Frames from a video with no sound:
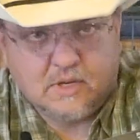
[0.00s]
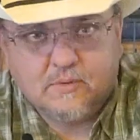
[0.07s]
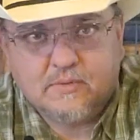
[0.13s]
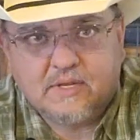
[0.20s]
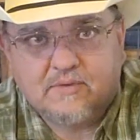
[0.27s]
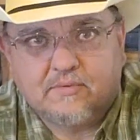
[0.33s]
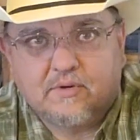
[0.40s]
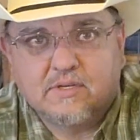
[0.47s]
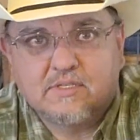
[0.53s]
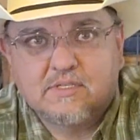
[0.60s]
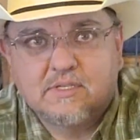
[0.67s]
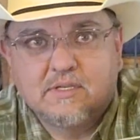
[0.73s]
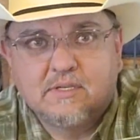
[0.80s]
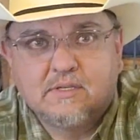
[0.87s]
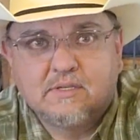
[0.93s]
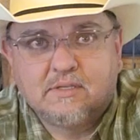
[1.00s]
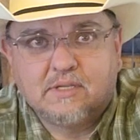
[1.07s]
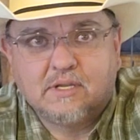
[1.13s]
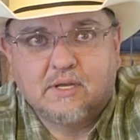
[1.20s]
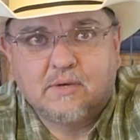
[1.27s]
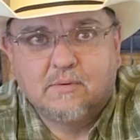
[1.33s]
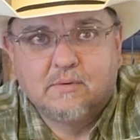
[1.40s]
No difference,
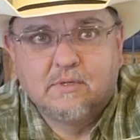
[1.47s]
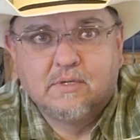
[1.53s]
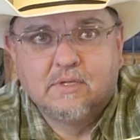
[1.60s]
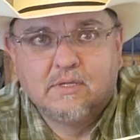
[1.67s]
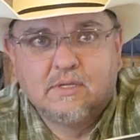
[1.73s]
you know.